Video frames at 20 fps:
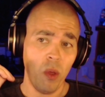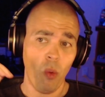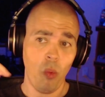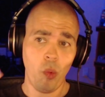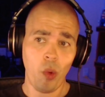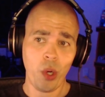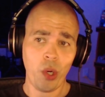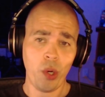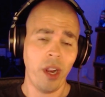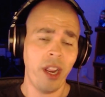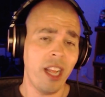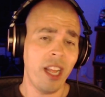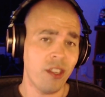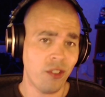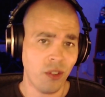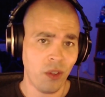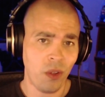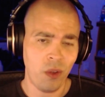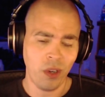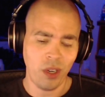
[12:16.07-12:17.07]
working on that
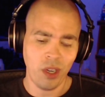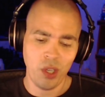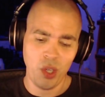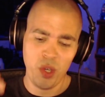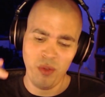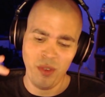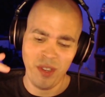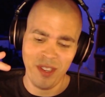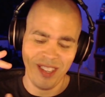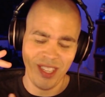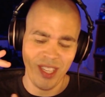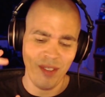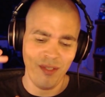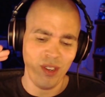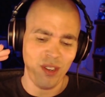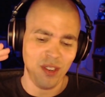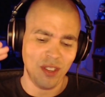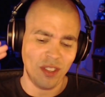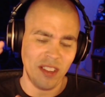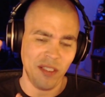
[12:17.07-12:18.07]
song because you're just
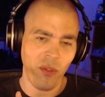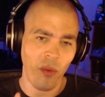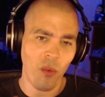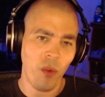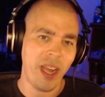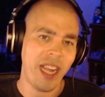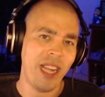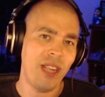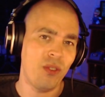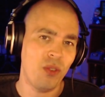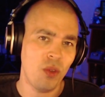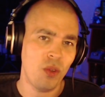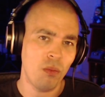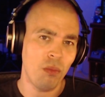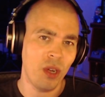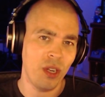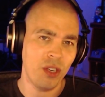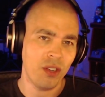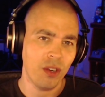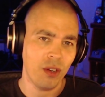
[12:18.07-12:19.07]
giving yourself way too
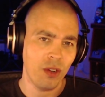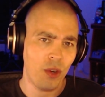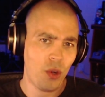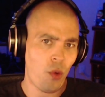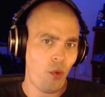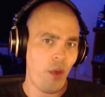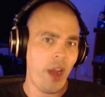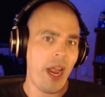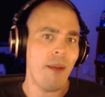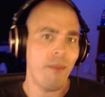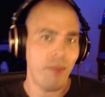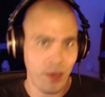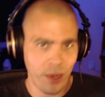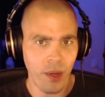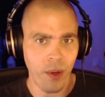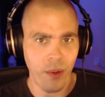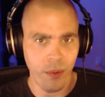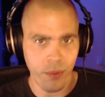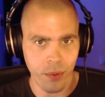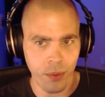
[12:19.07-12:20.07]
much crap to
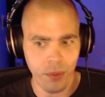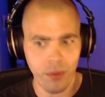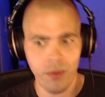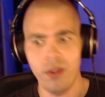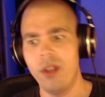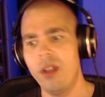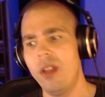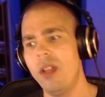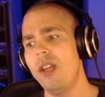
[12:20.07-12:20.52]
go through.